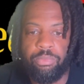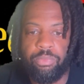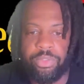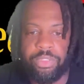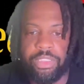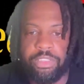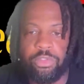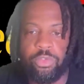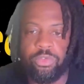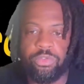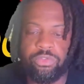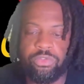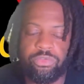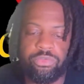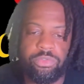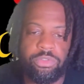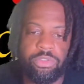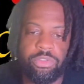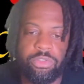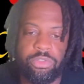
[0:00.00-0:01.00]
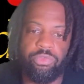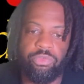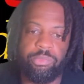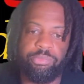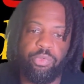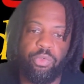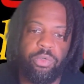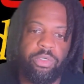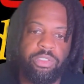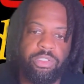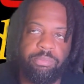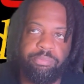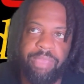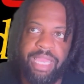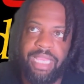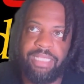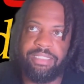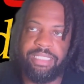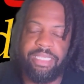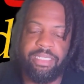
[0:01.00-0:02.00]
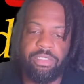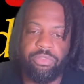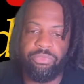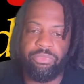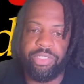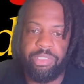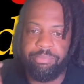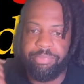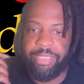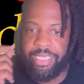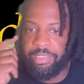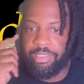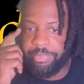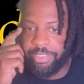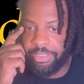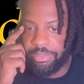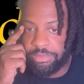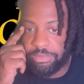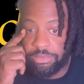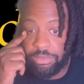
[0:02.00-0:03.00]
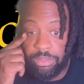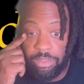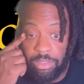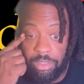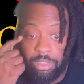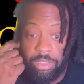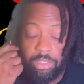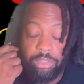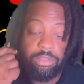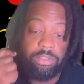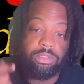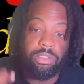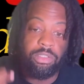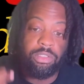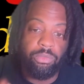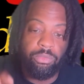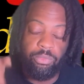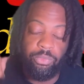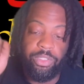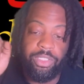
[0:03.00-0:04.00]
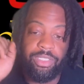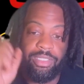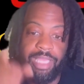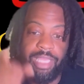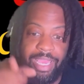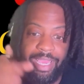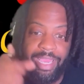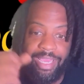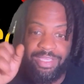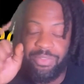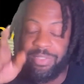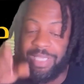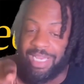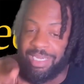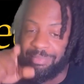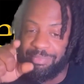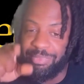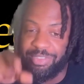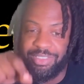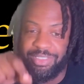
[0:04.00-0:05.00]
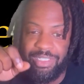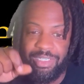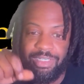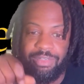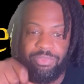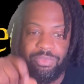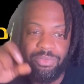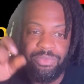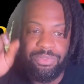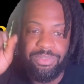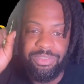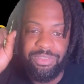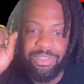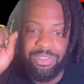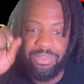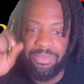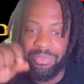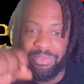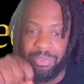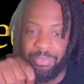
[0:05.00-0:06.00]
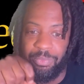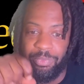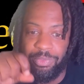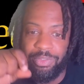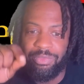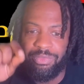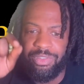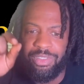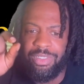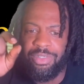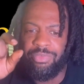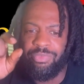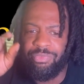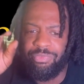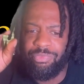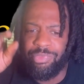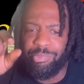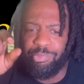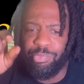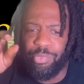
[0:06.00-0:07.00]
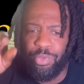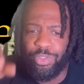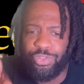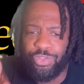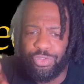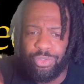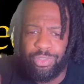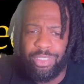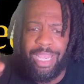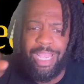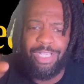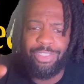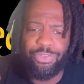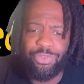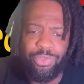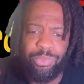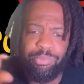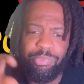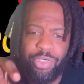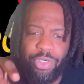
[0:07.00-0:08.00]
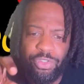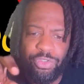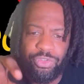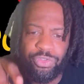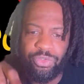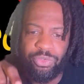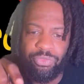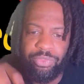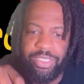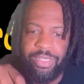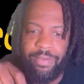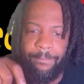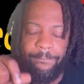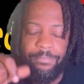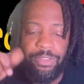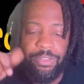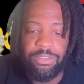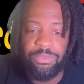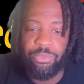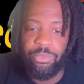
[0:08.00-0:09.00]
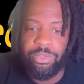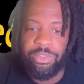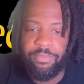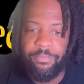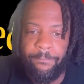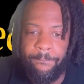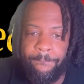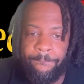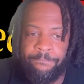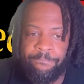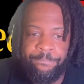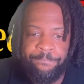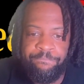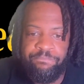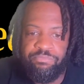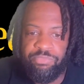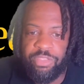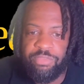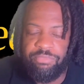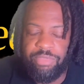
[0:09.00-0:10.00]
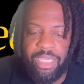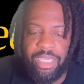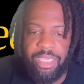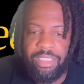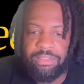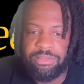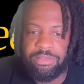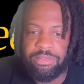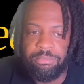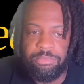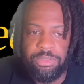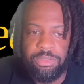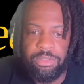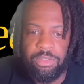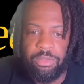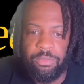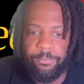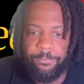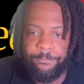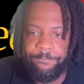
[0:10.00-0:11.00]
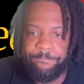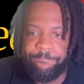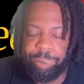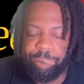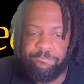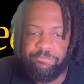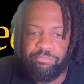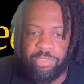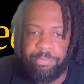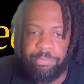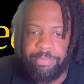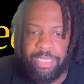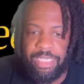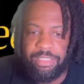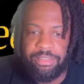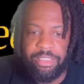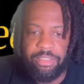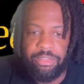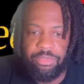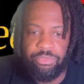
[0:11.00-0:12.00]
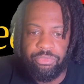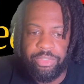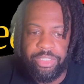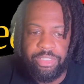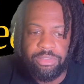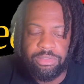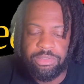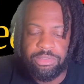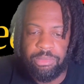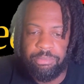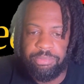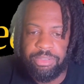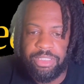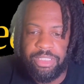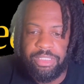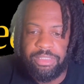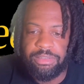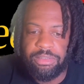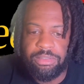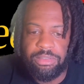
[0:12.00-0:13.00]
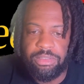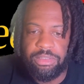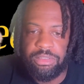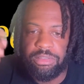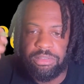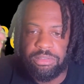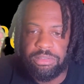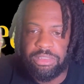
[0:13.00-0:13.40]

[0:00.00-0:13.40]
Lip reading: What they do is, report backdated rent payments. So with that, you got to be careful. You don't want to report your actual personal rent. You just want to find some, backdated rent someplace and then just